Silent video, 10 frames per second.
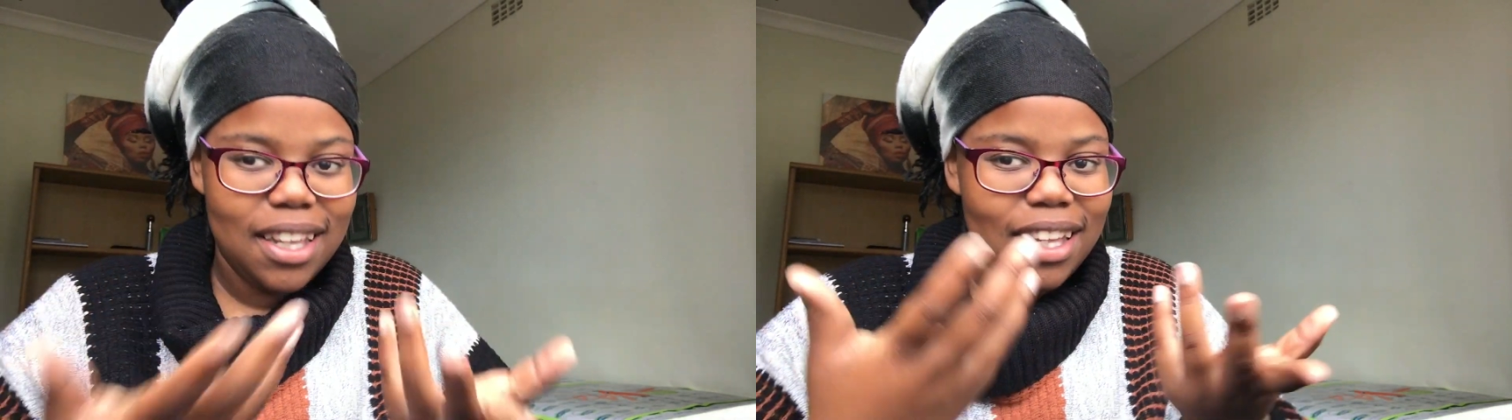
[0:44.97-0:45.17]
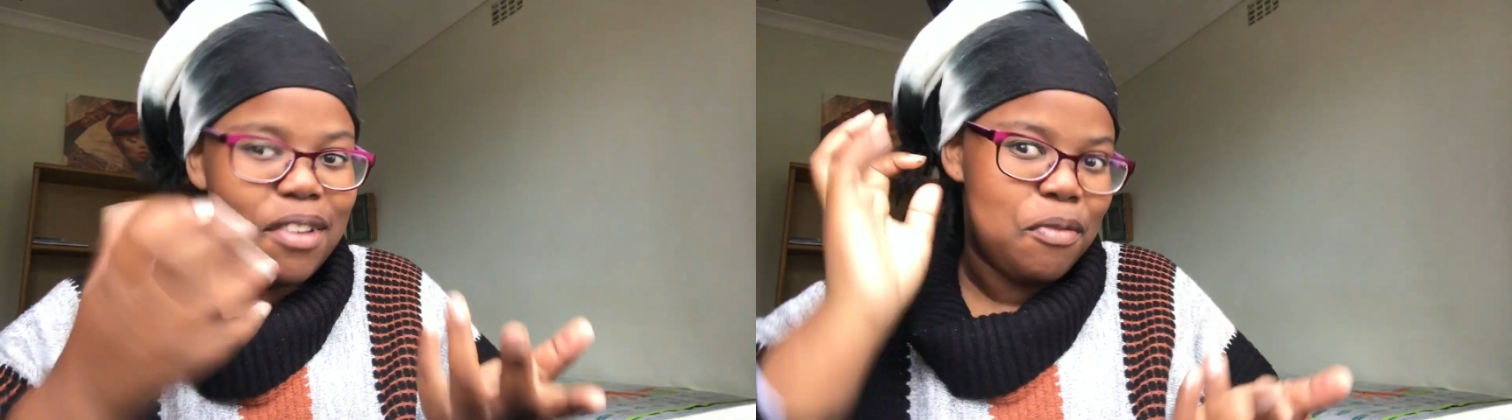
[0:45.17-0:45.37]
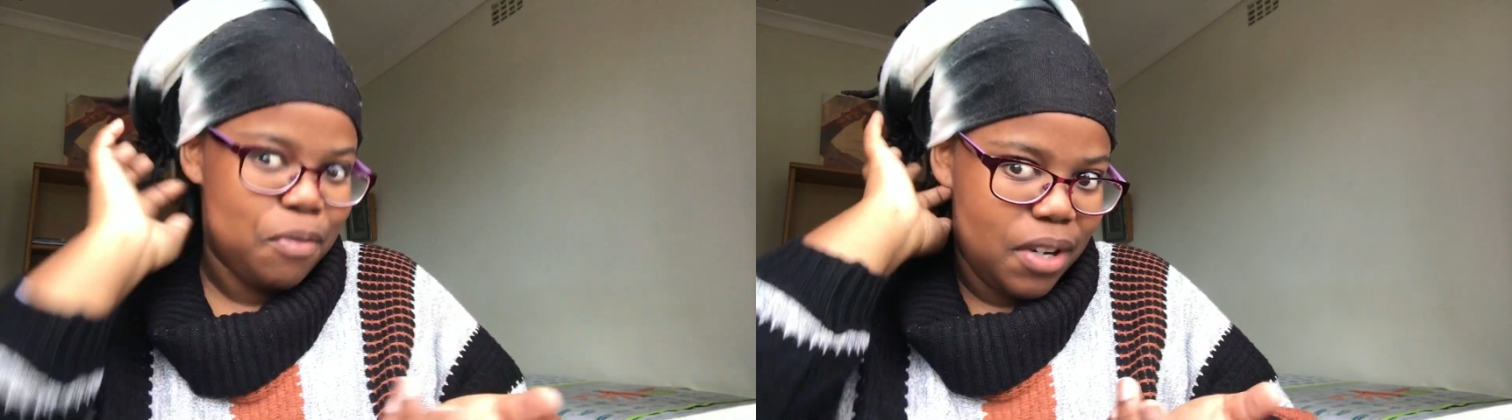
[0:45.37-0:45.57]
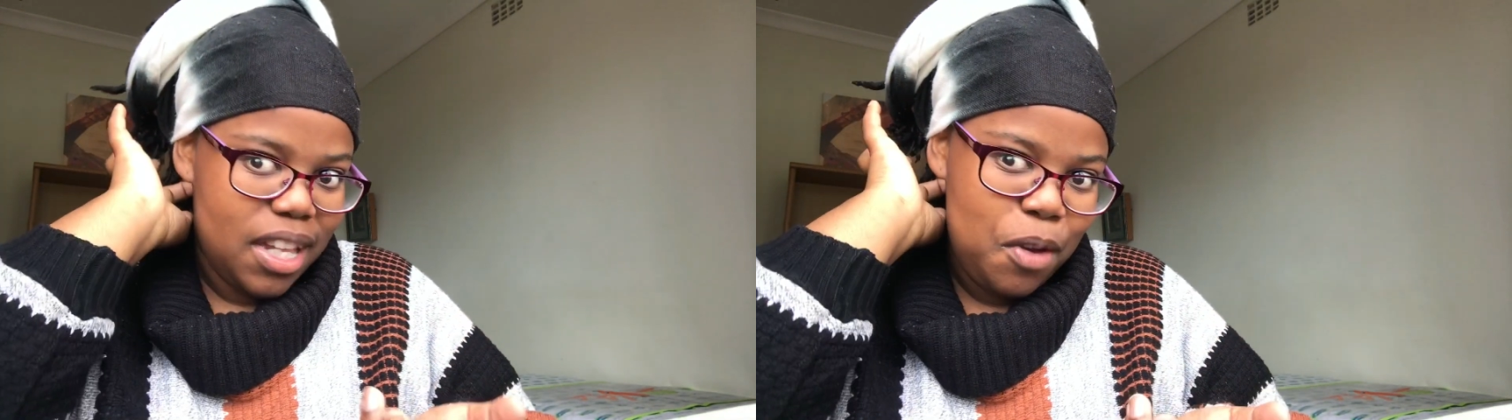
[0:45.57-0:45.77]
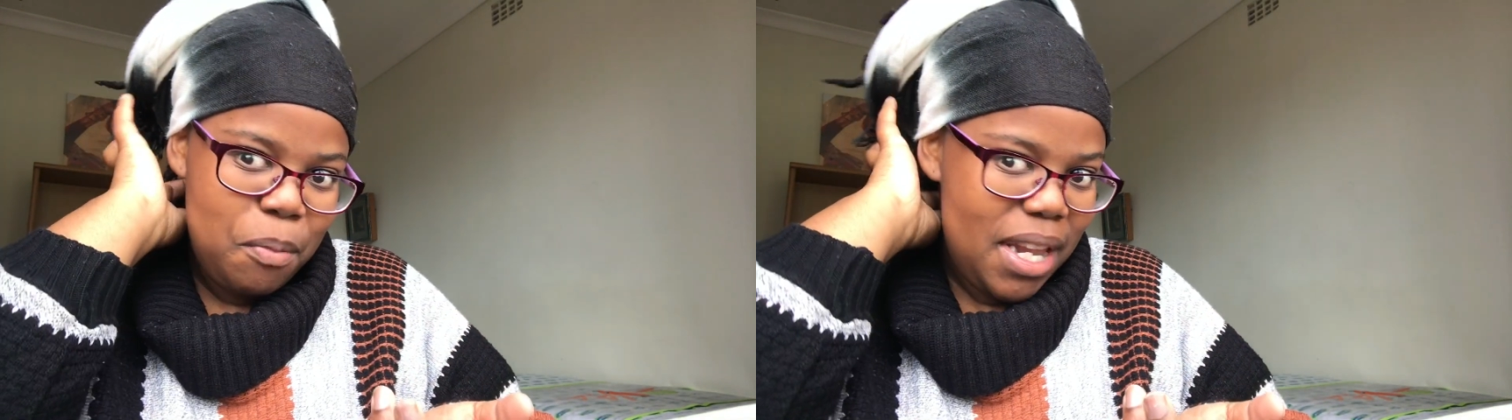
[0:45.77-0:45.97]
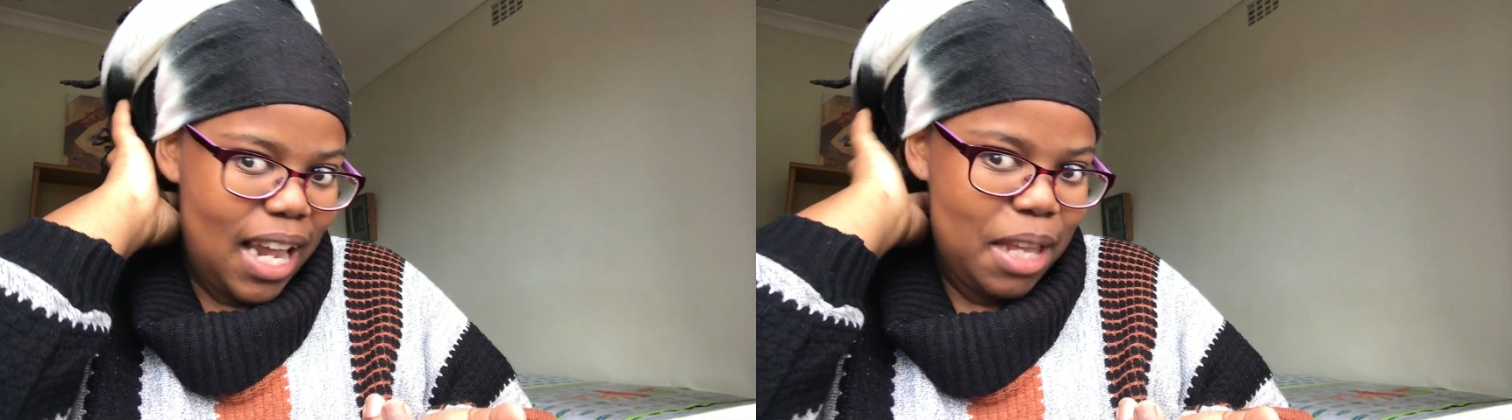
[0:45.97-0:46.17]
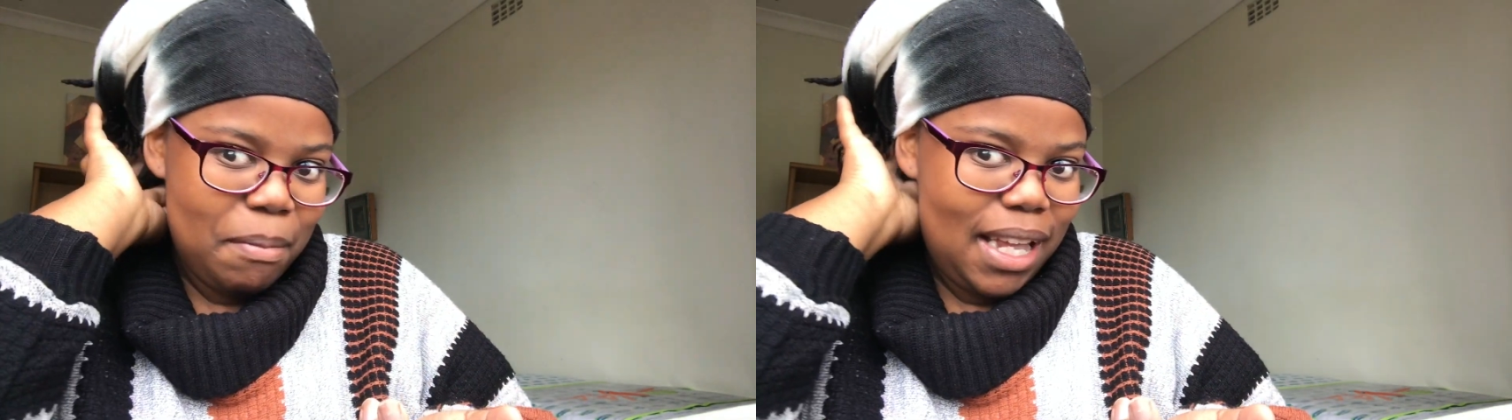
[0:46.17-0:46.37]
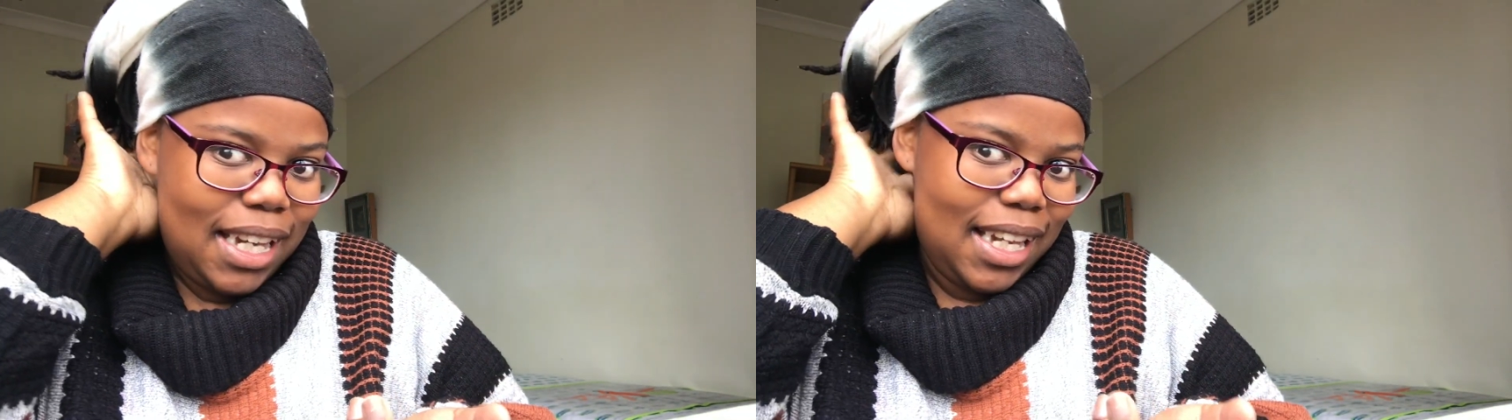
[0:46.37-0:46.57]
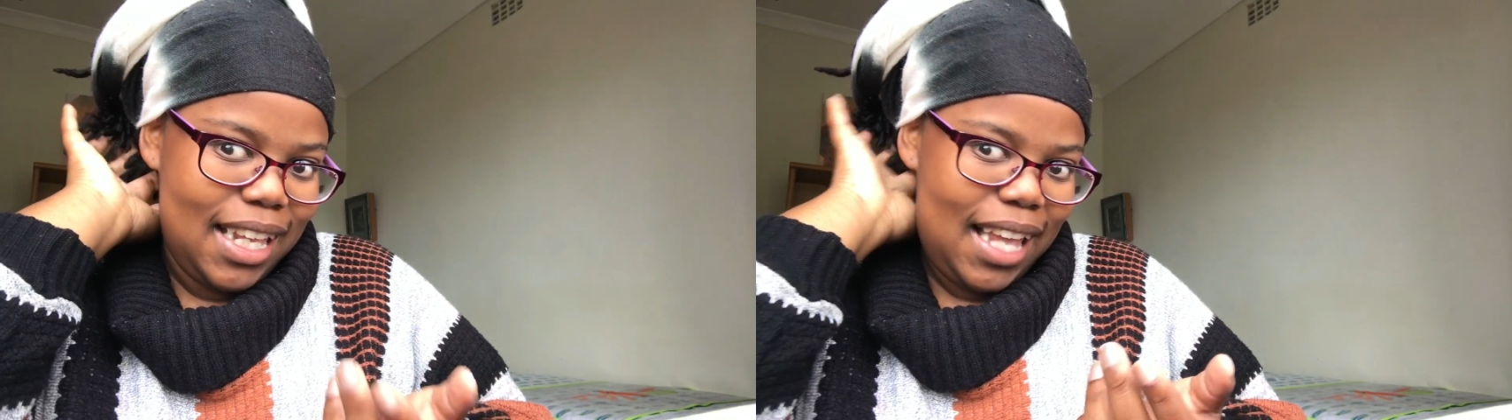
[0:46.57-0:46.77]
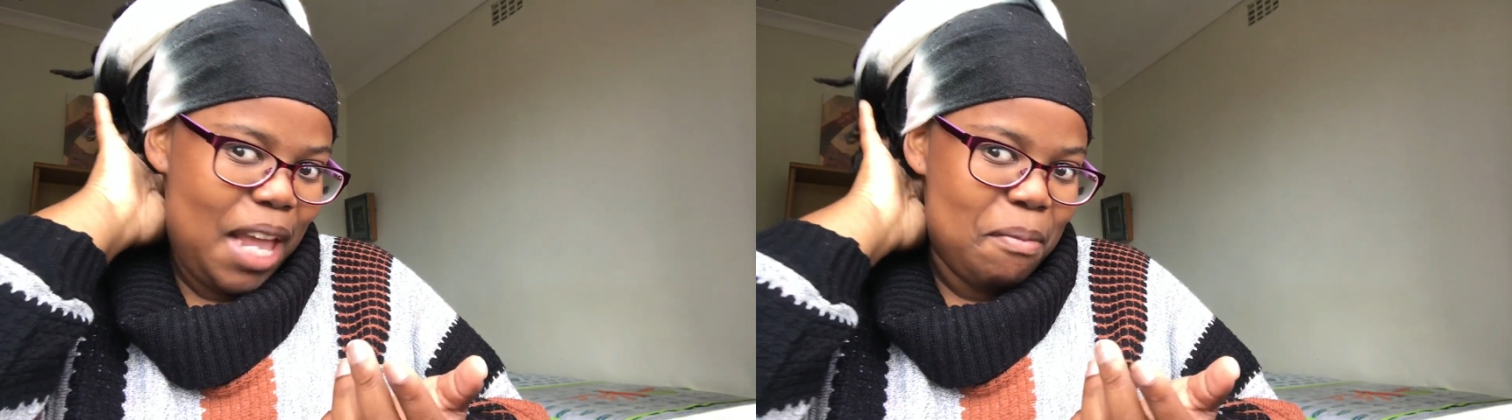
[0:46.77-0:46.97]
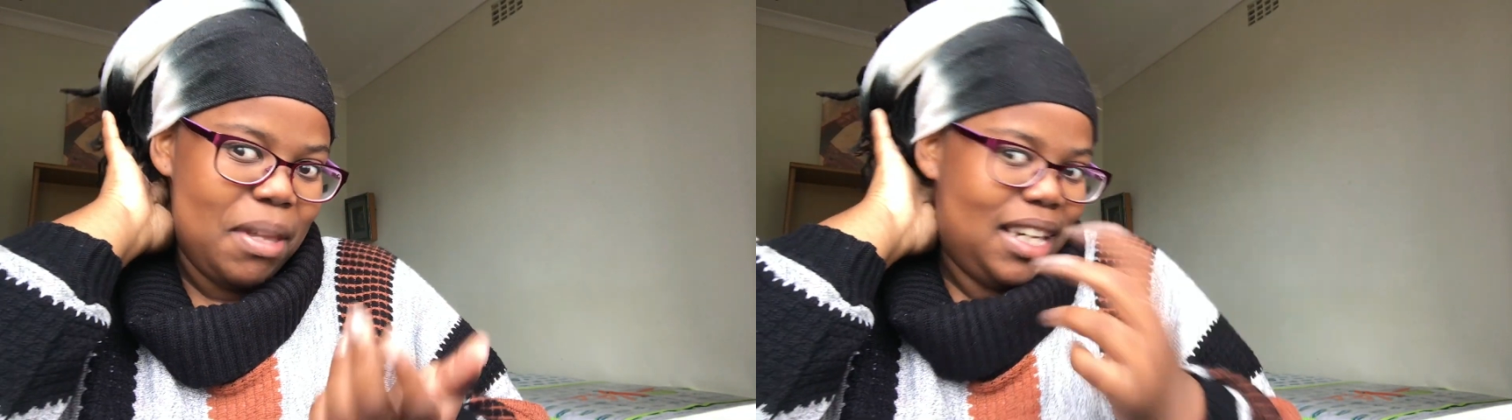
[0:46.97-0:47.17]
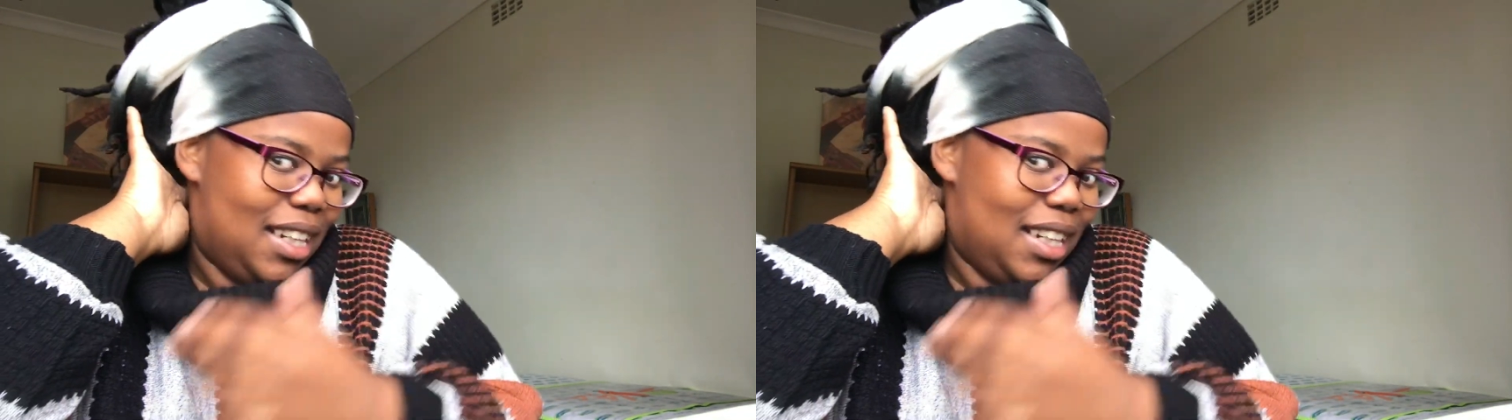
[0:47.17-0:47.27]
if I mean,